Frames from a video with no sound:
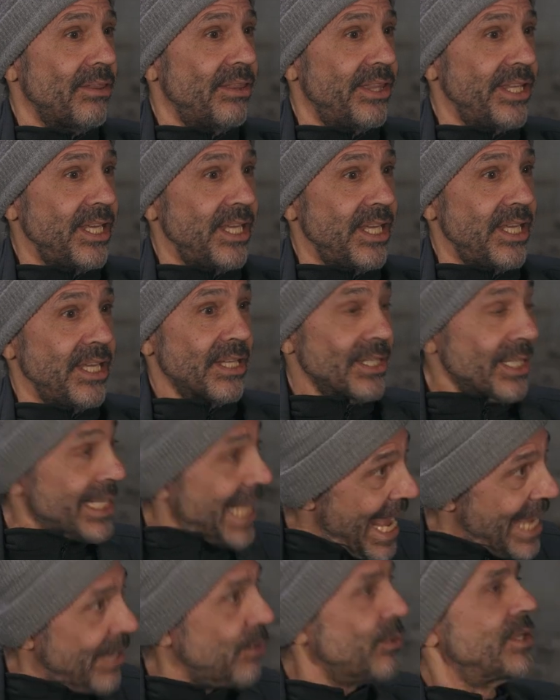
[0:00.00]
the
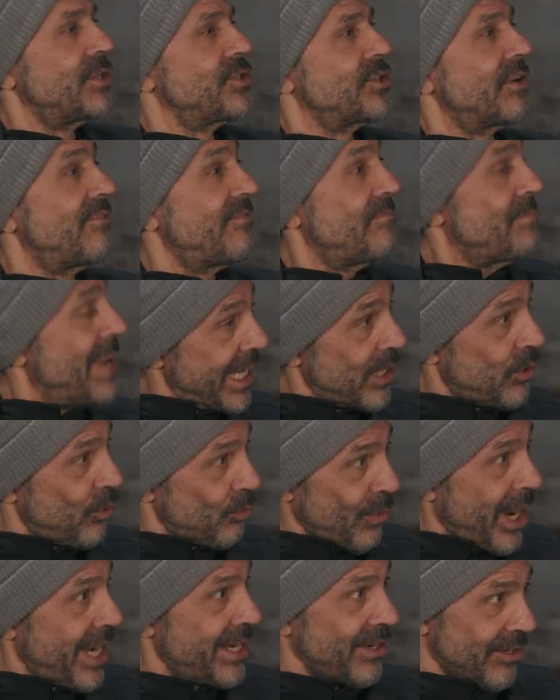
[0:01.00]
language of male
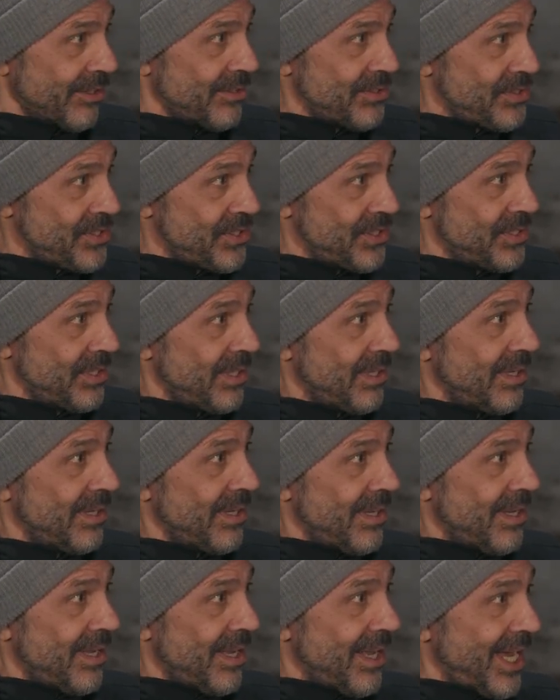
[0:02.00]
writers.
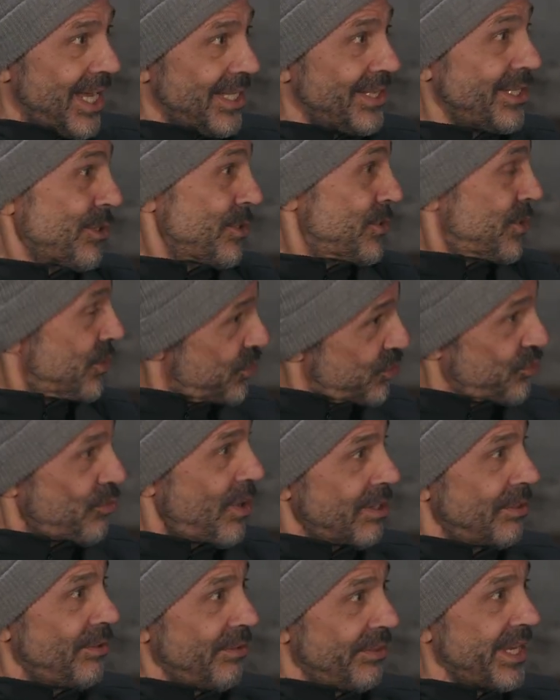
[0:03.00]
And there's a
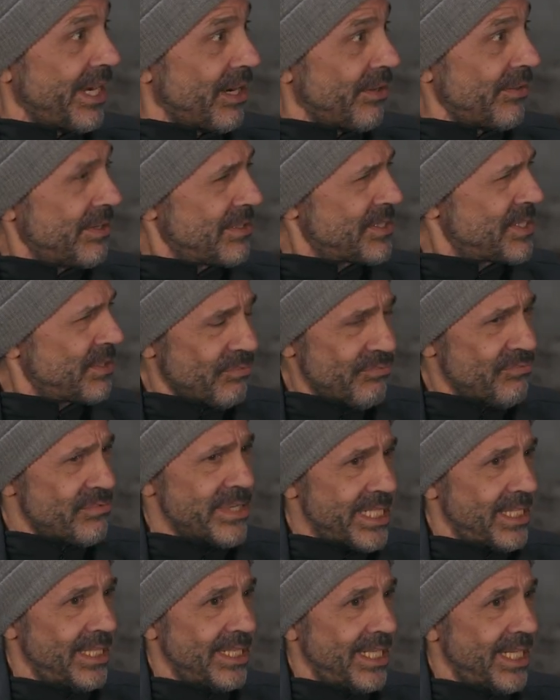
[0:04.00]
struggle there. There's a
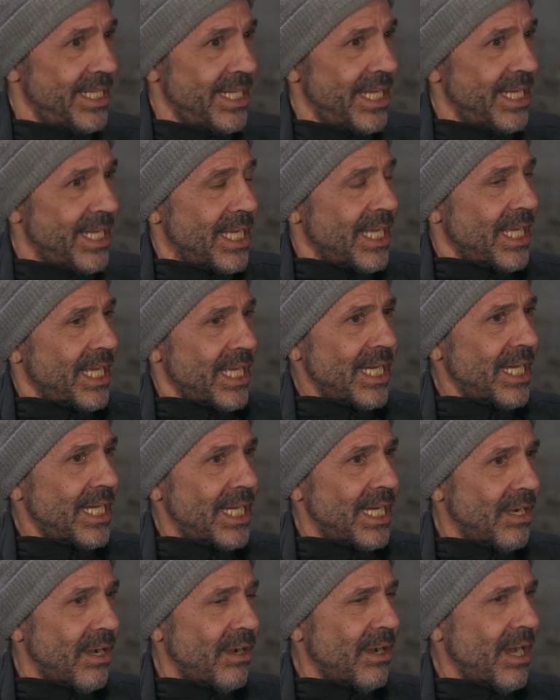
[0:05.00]
really,
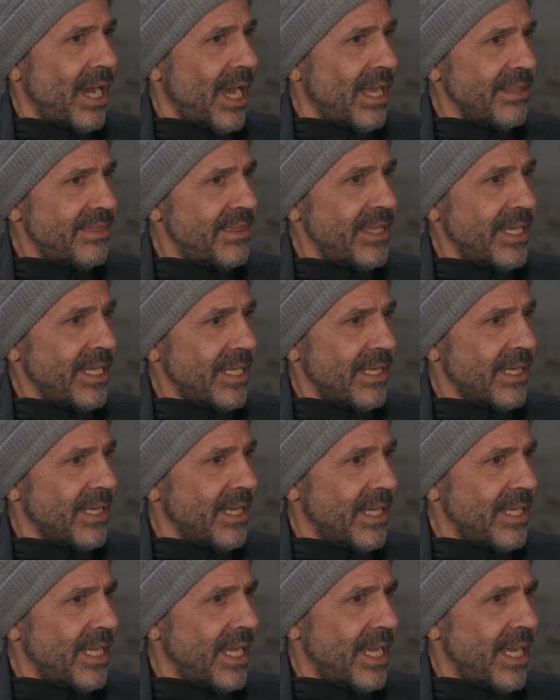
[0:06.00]
uh, I think,
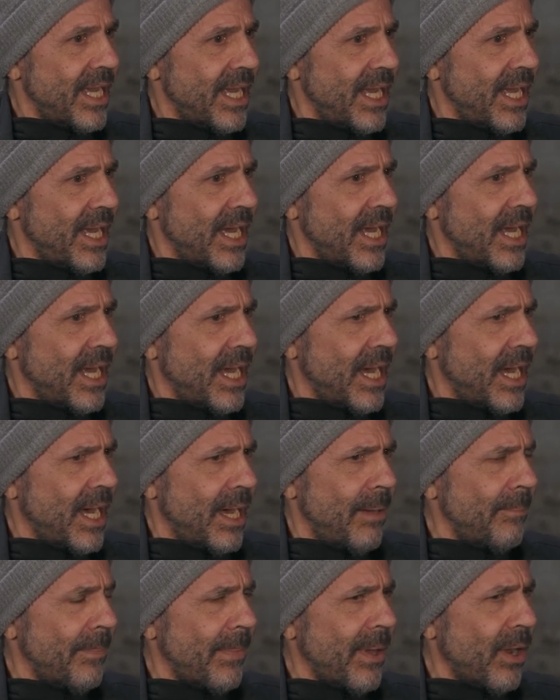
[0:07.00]

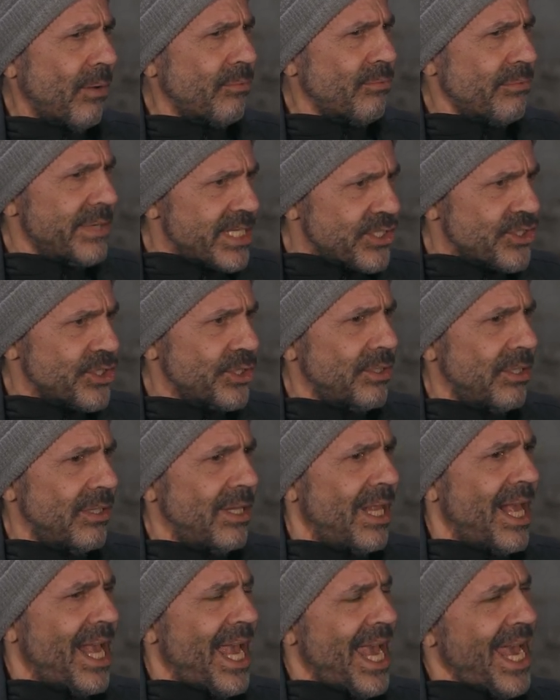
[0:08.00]
um,
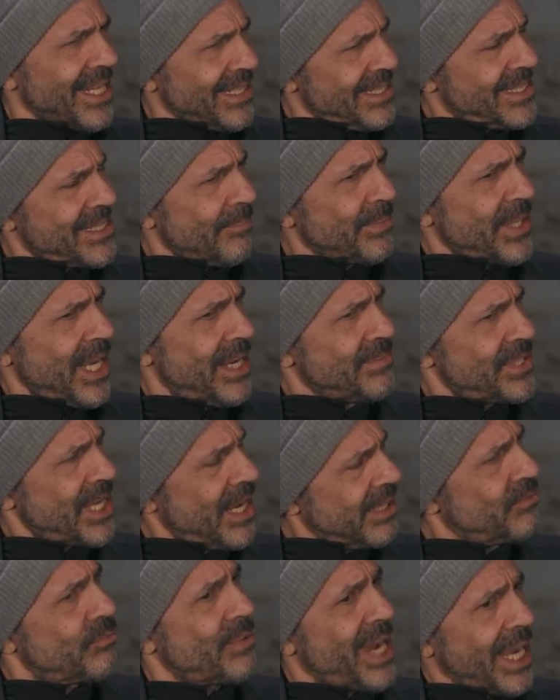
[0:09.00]
original and sometimes
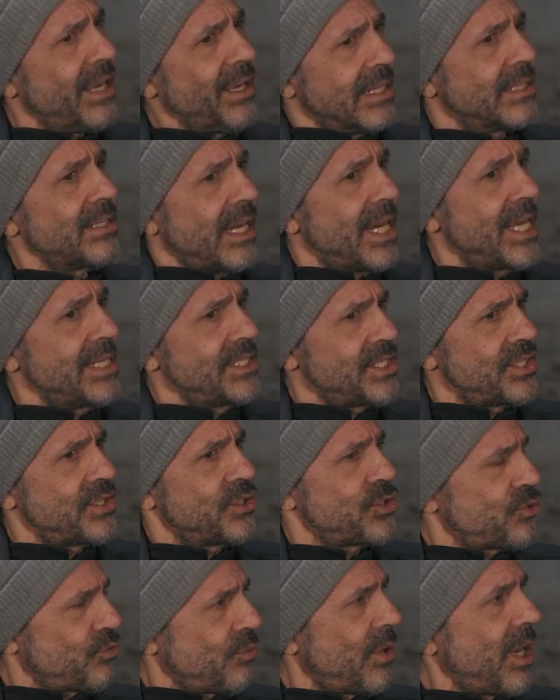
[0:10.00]
unrecognized
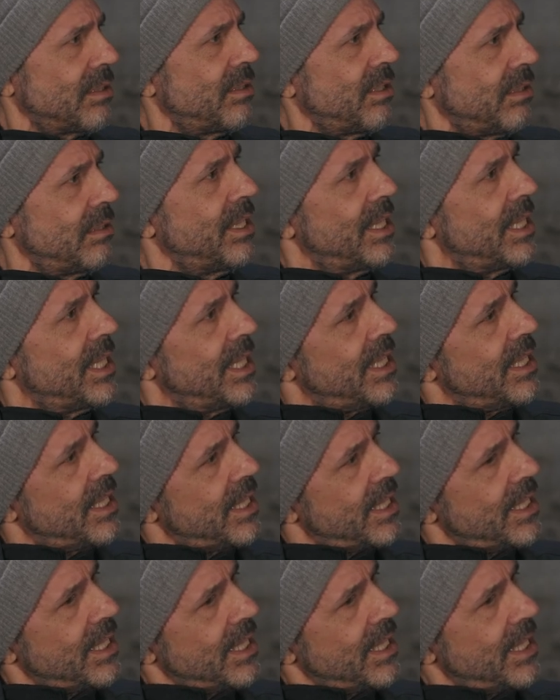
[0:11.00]
struggle
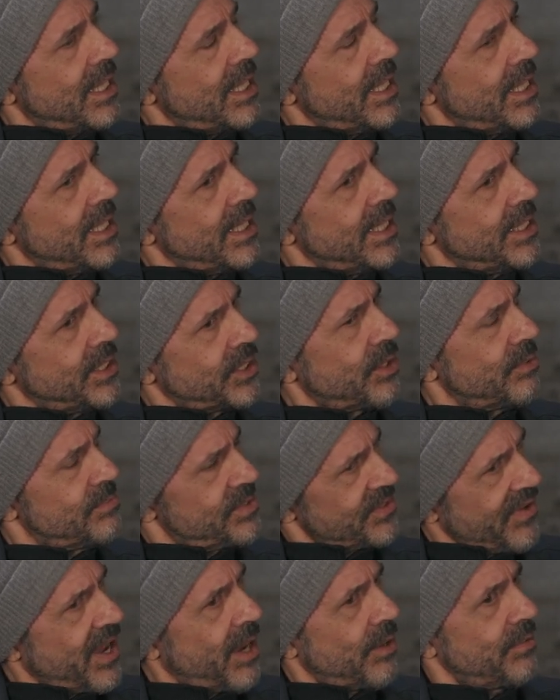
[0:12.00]
uh, in
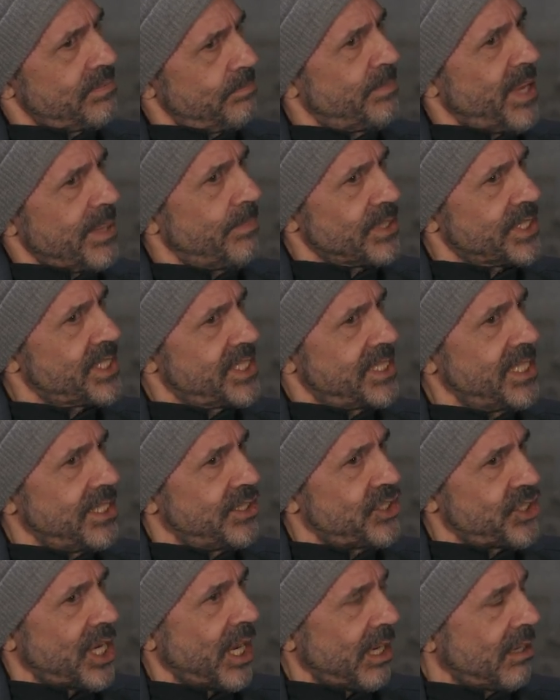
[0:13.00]
terms of how people see
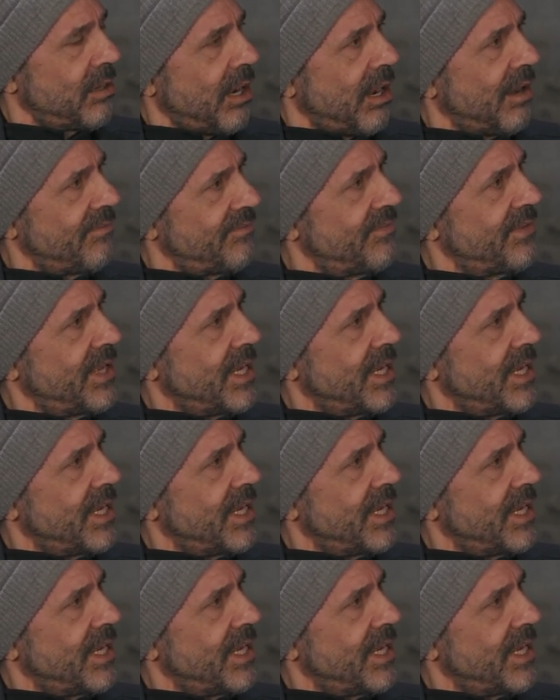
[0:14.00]
Chekhov